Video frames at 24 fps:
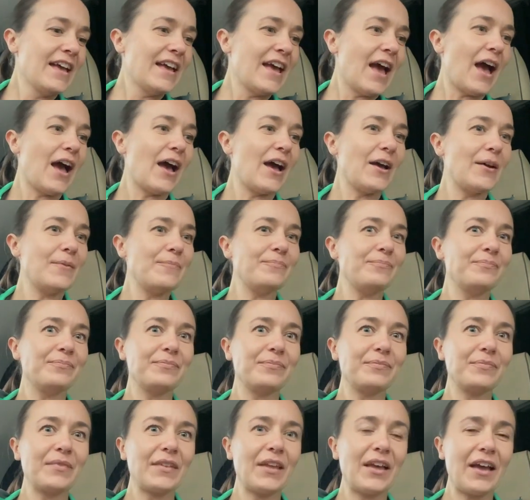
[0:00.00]
and
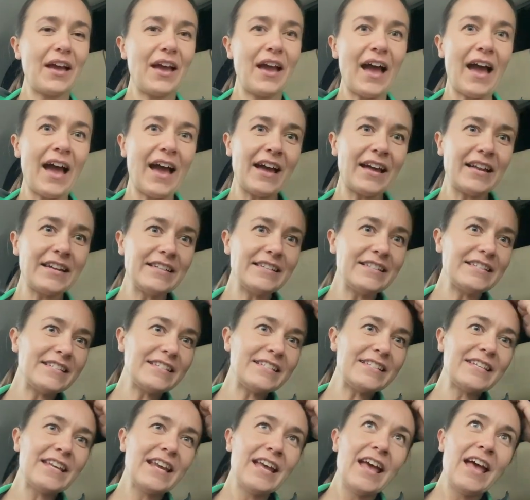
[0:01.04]

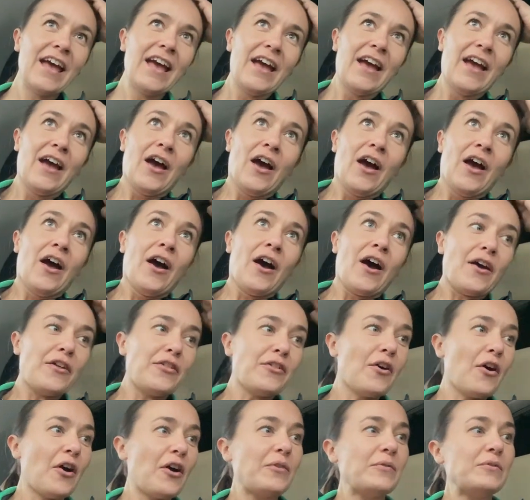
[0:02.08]
I
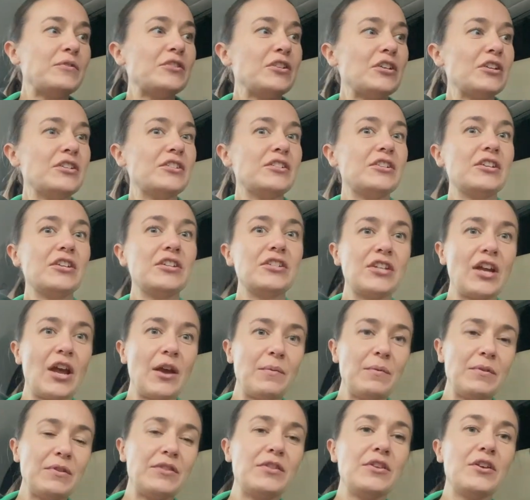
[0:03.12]
thought I would just share
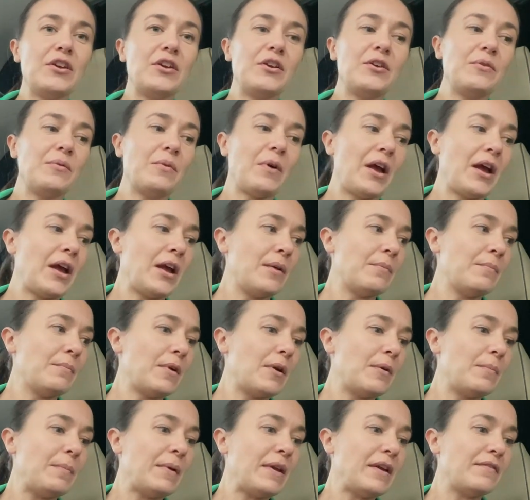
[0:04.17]
with you
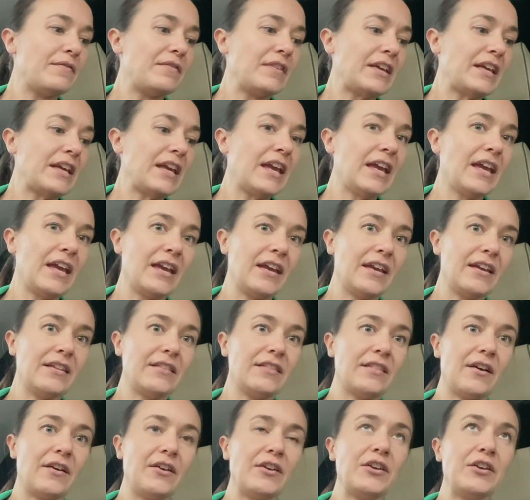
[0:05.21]
a bit of the kit
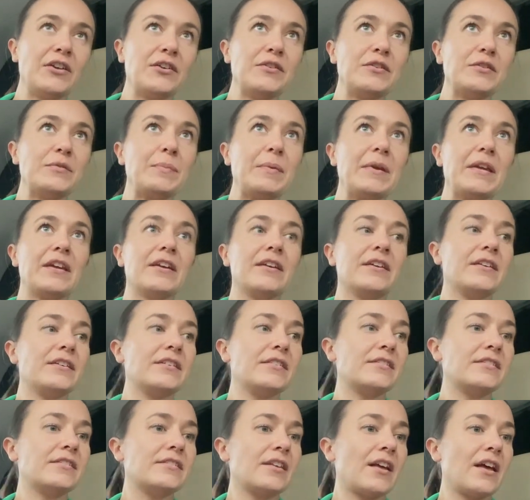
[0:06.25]
that I use
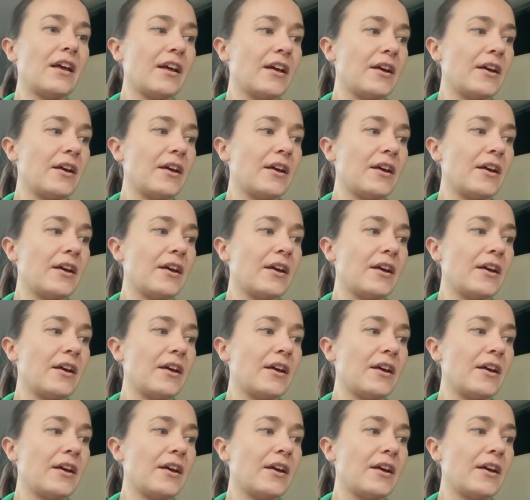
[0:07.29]
because